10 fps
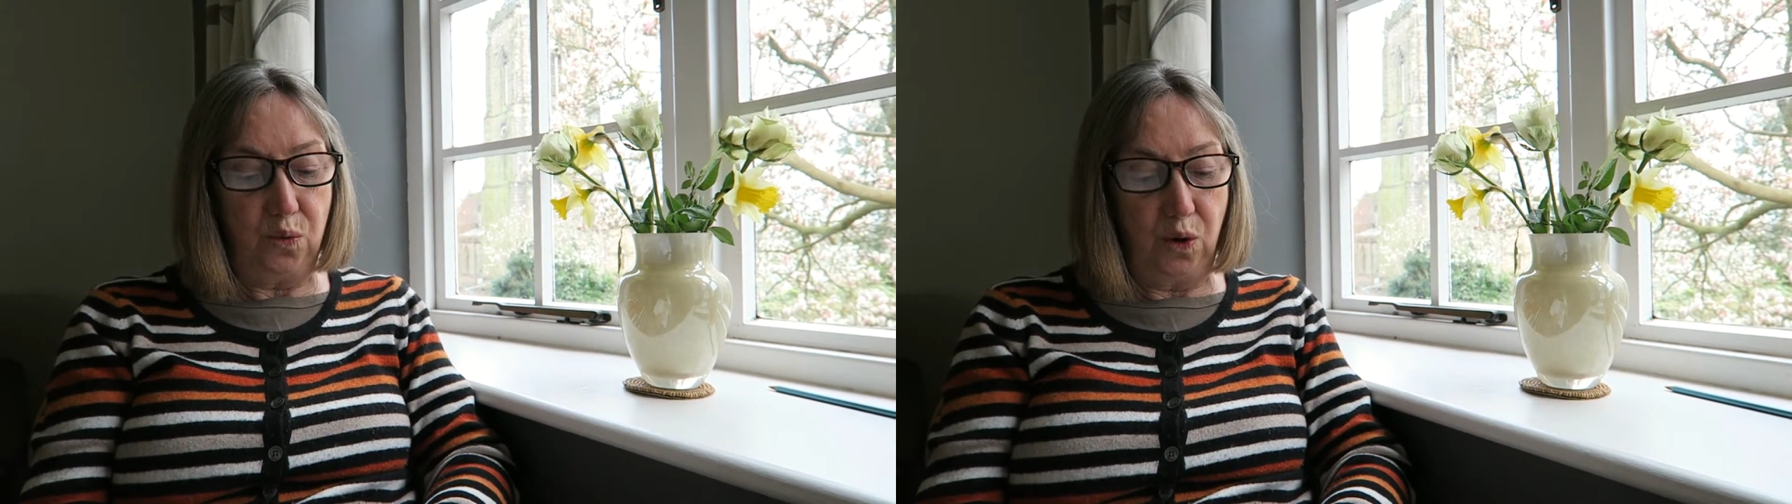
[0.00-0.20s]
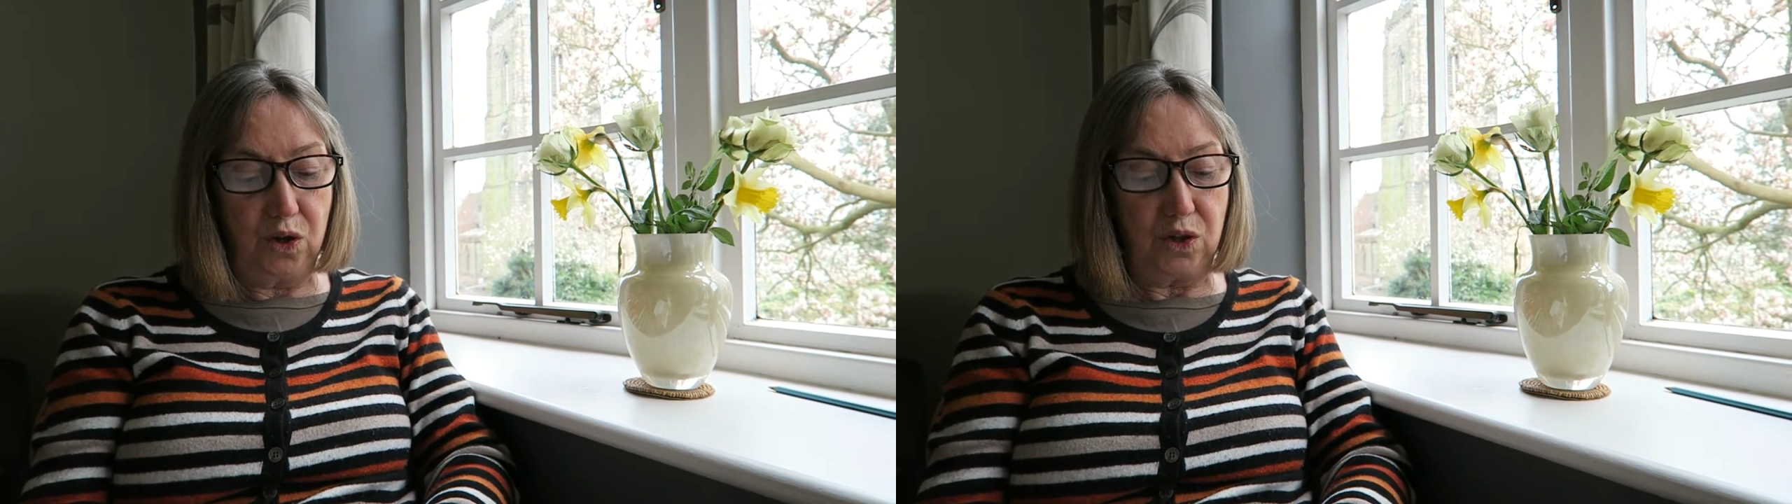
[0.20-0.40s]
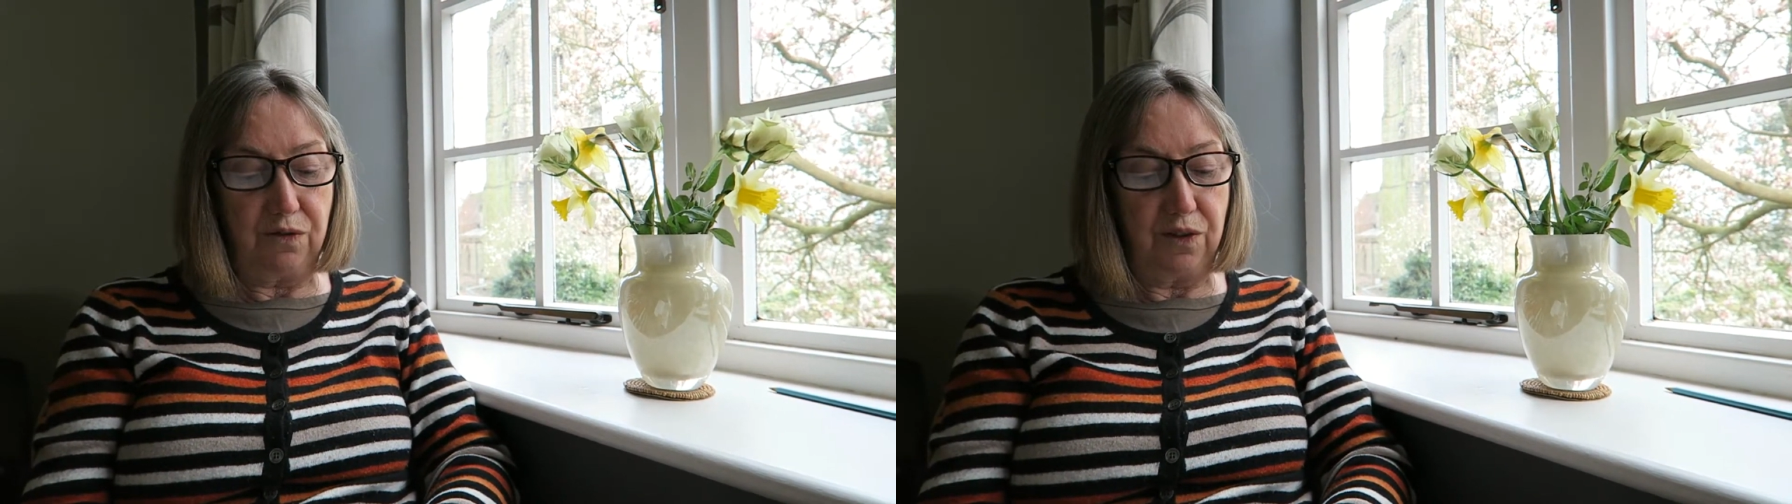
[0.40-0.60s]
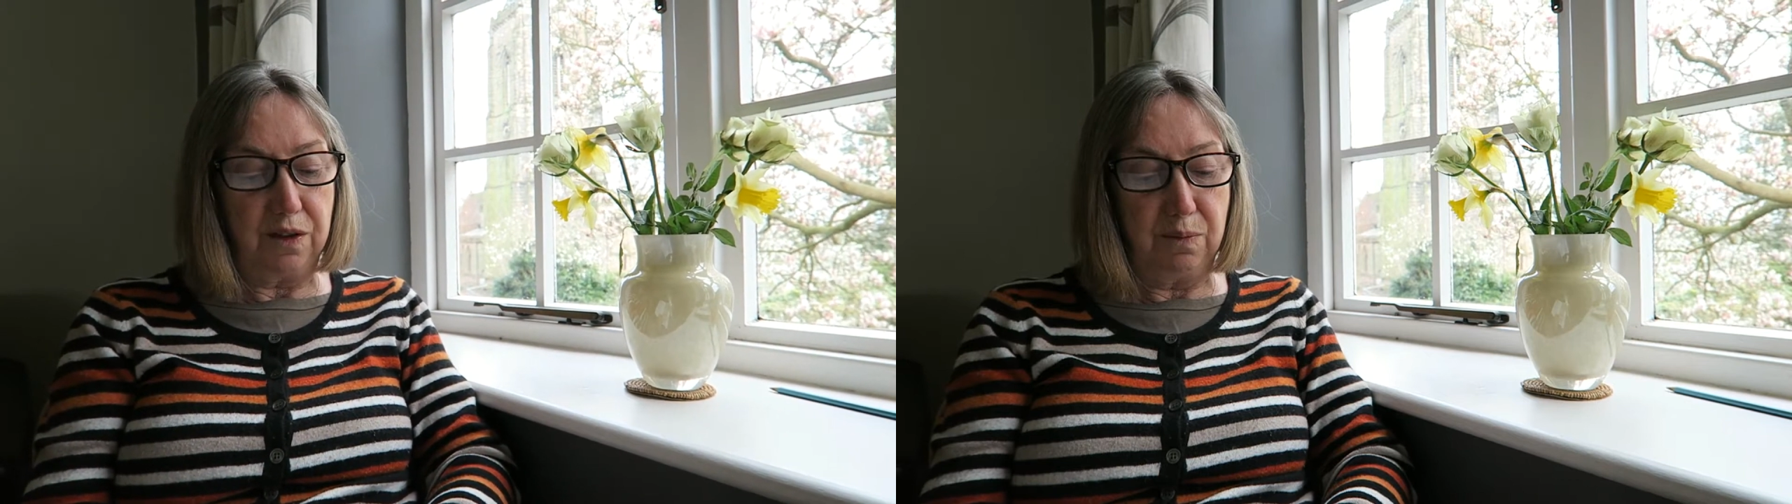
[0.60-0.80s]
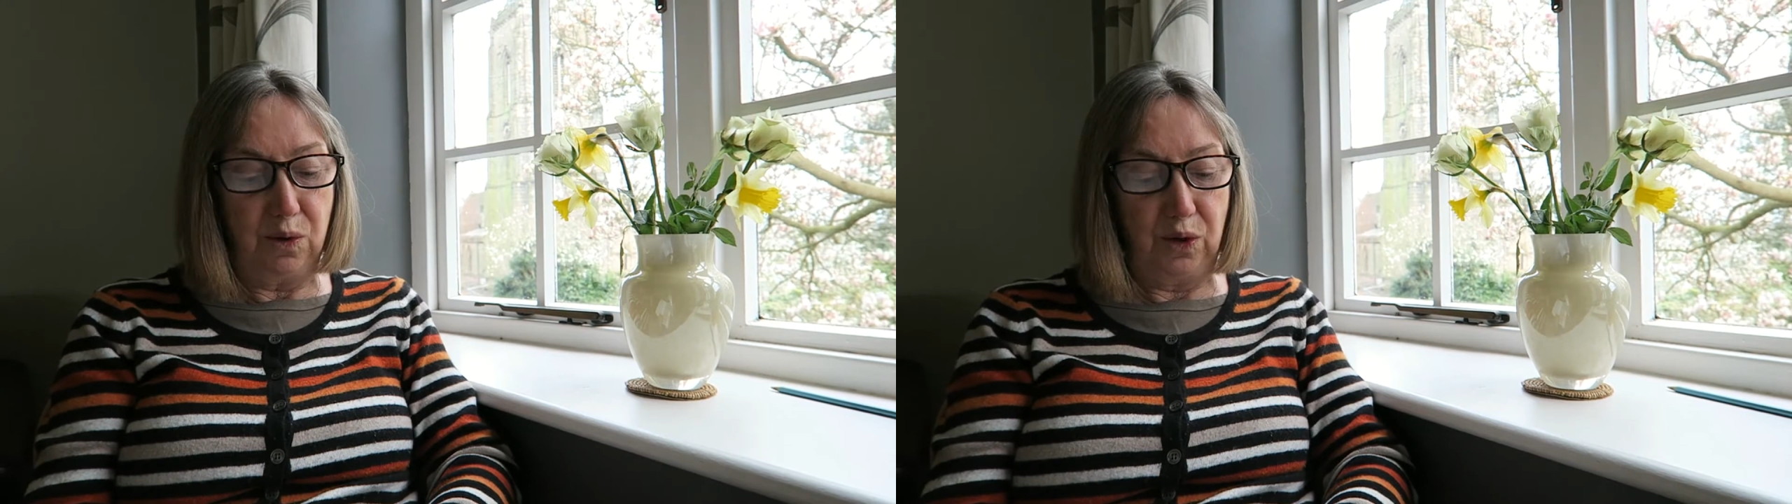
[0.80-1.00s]
watch for
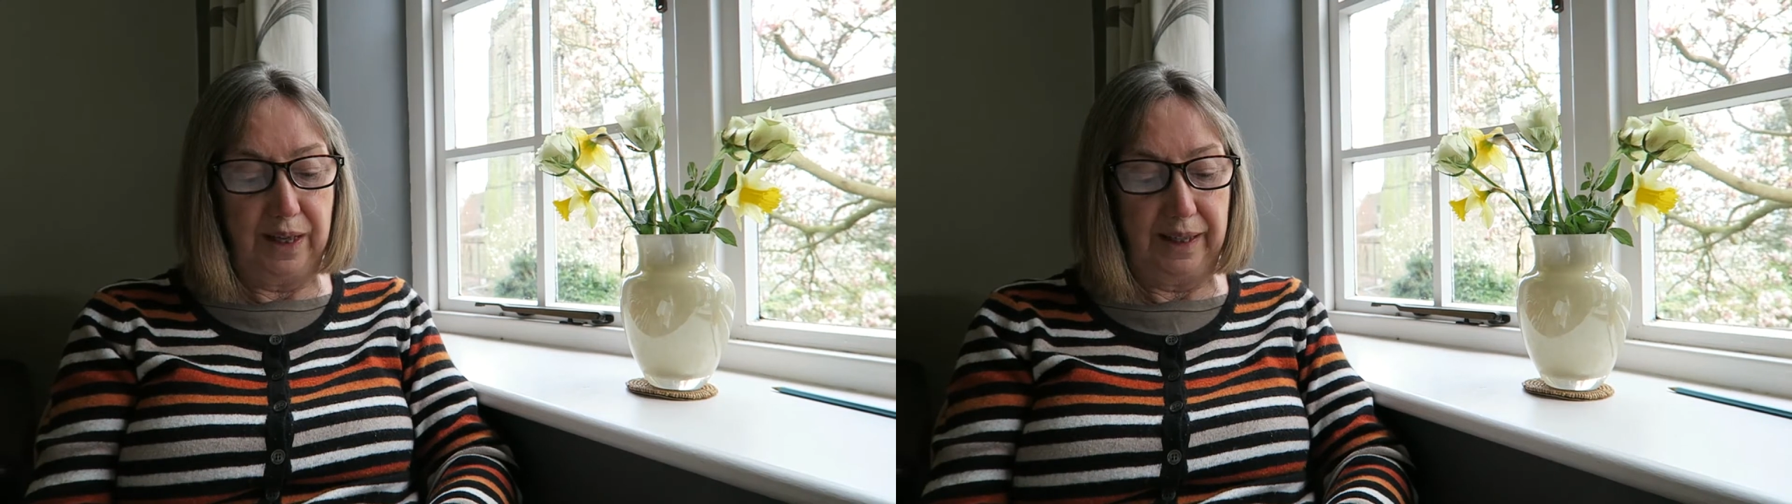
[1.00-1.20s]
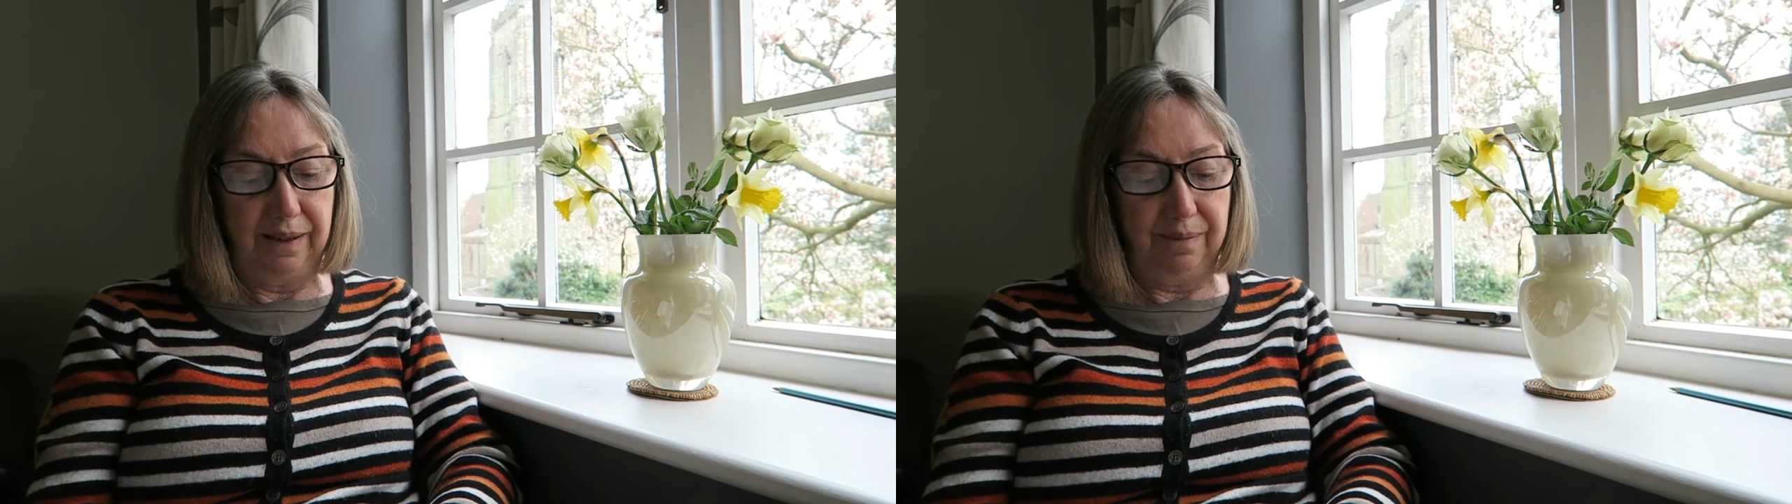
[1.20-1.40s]
the morning.